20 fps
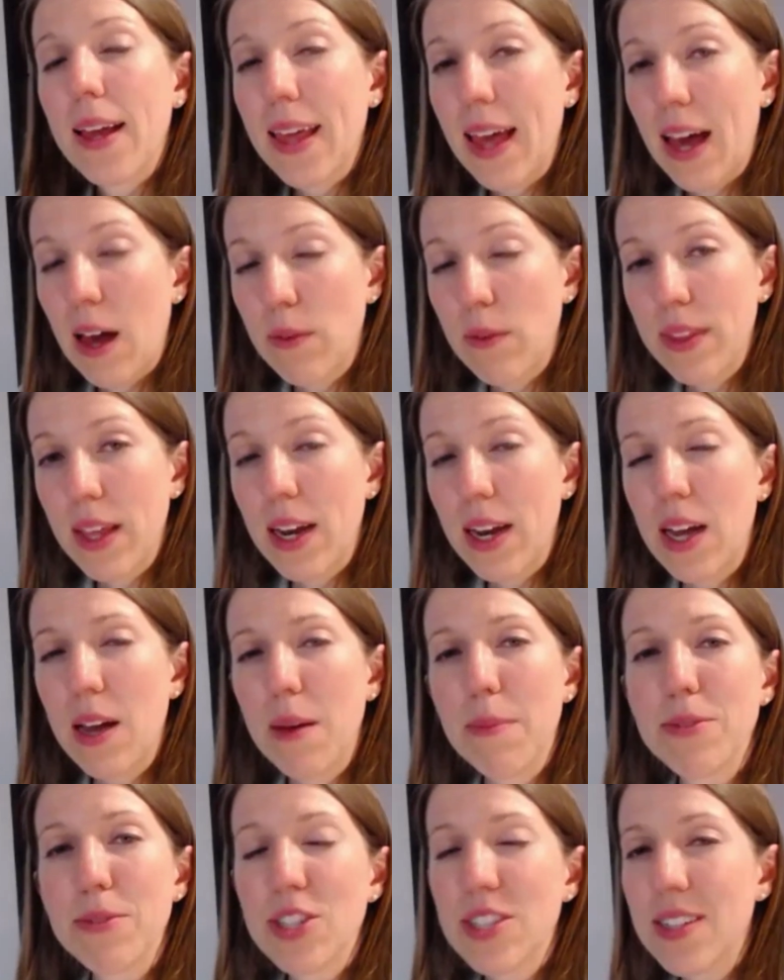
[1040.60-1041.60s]
count that
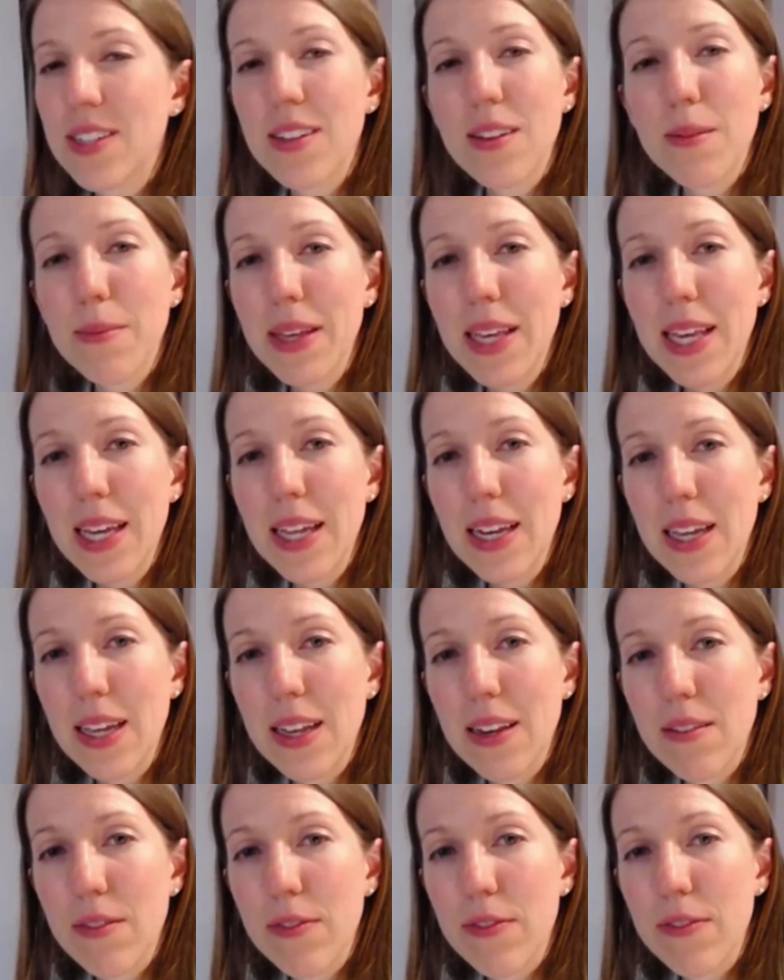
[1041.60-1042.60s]
up just in the
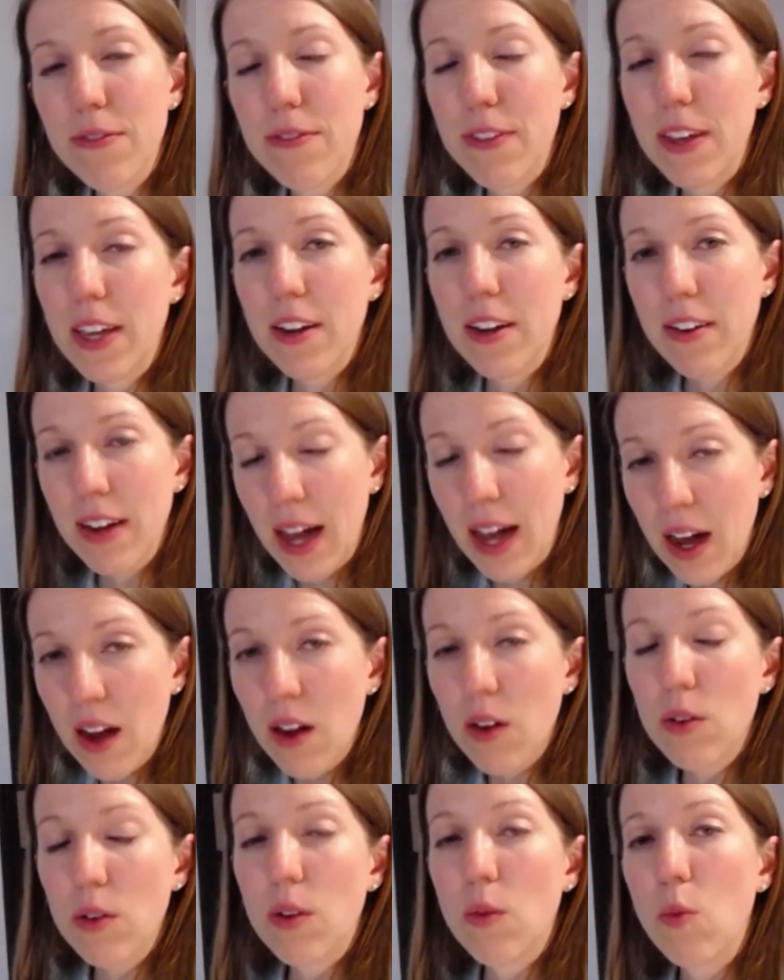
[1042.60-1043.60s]
beginning. Figure
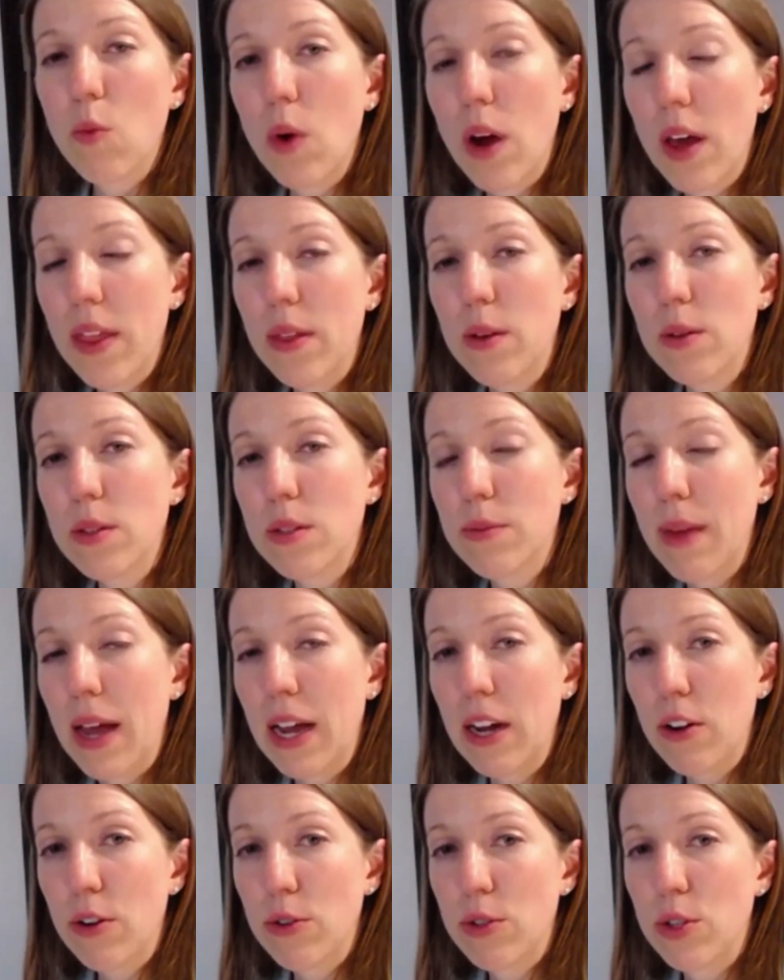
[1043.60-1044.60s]
out what those
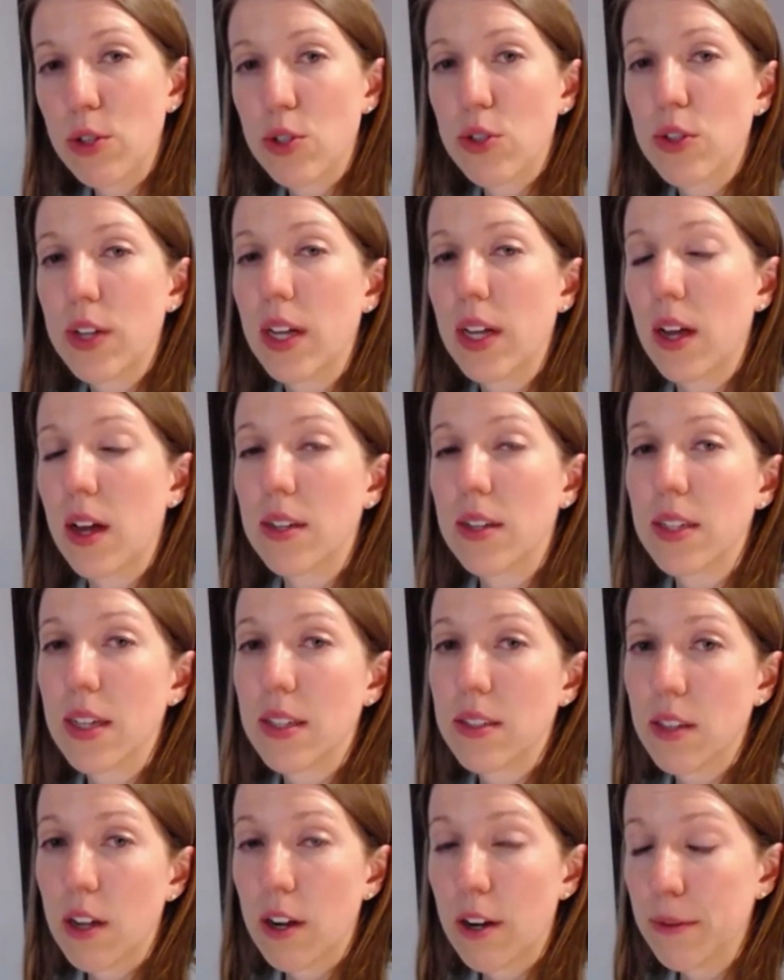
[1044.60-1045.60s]
macronutrient
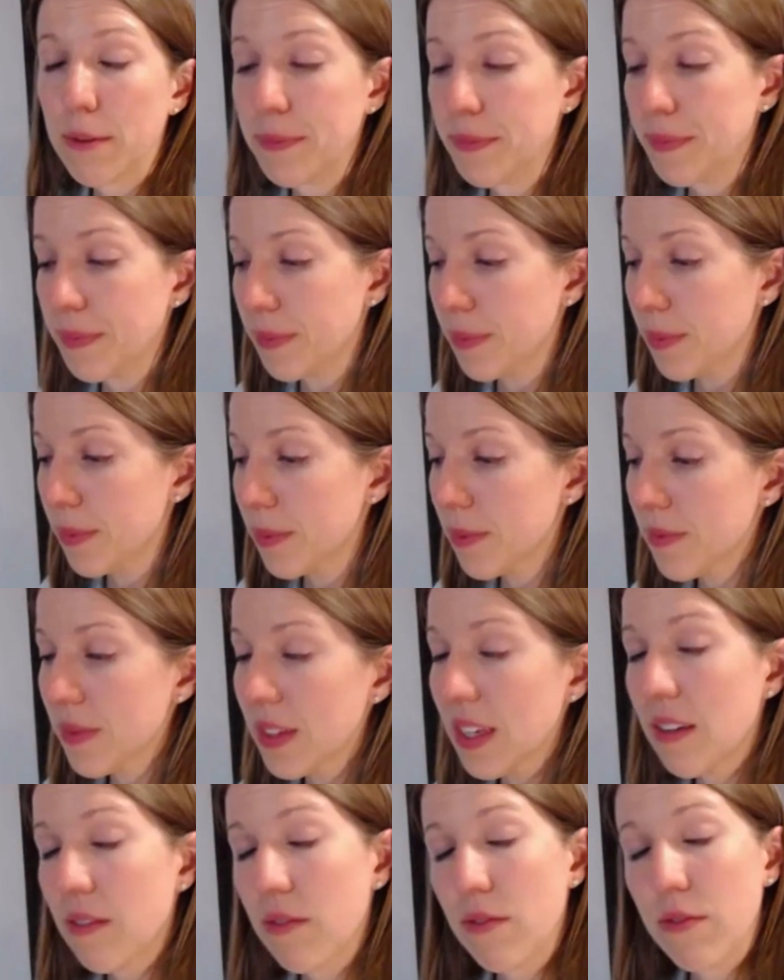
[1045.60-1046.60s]
contents are.
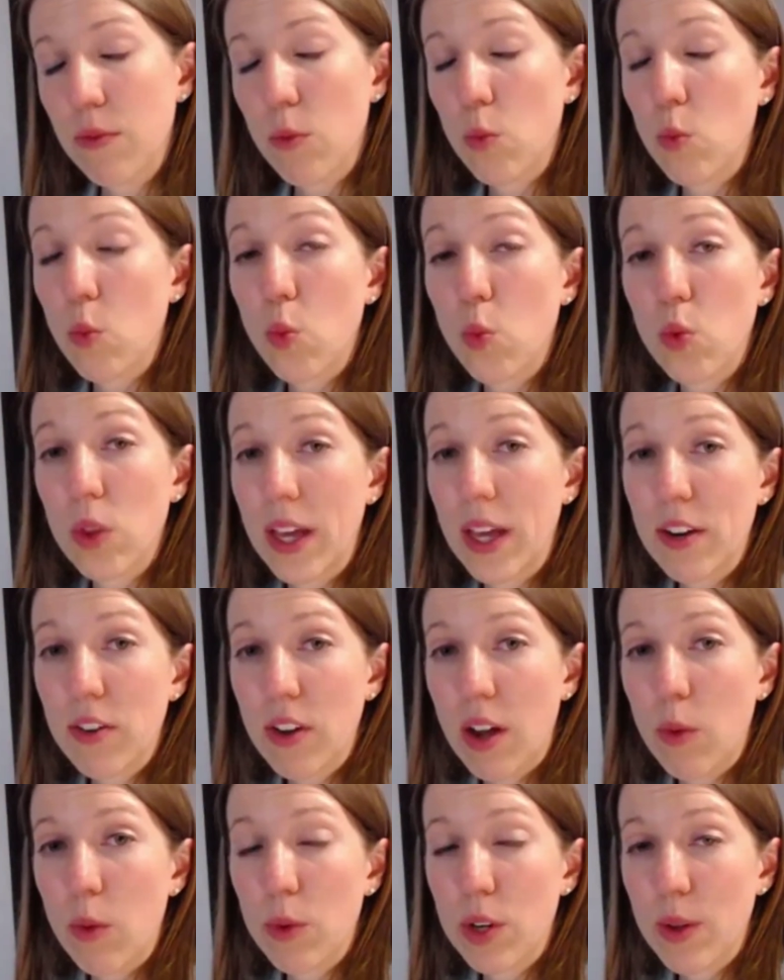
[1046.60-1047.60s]

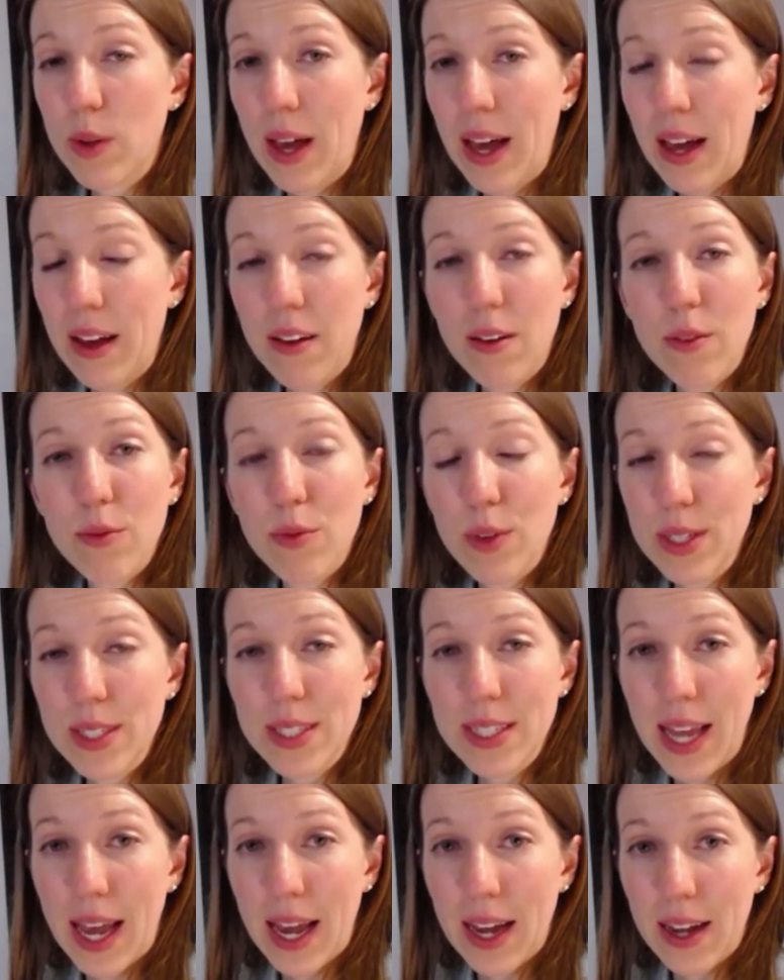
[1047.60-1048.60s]
Later on when you have a
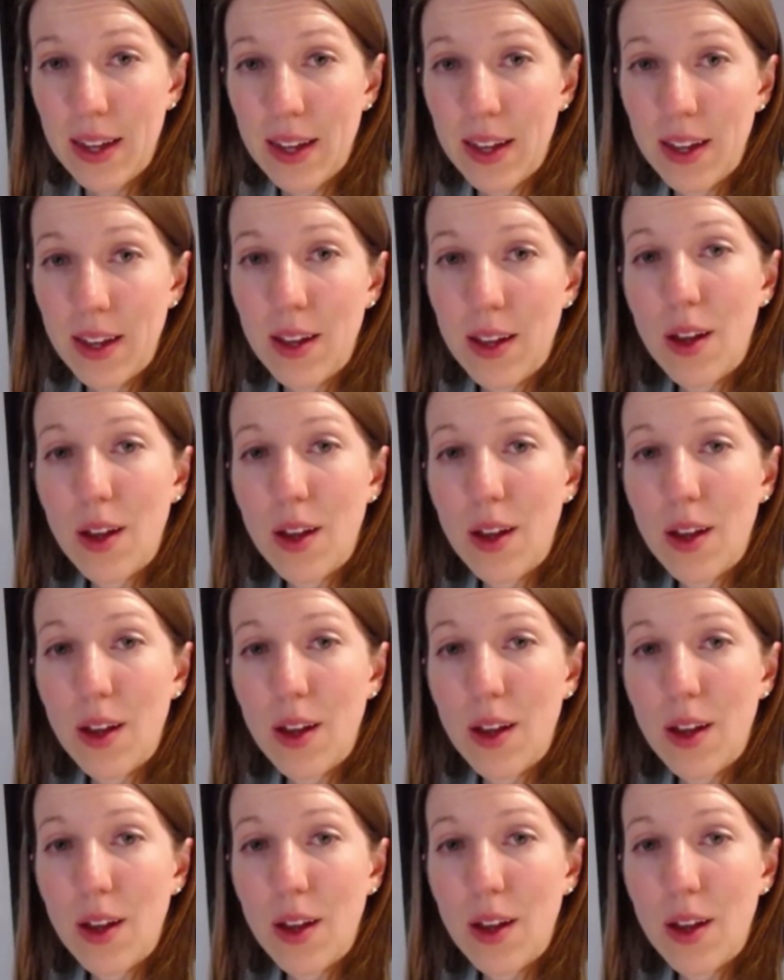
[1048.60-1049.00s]
snack,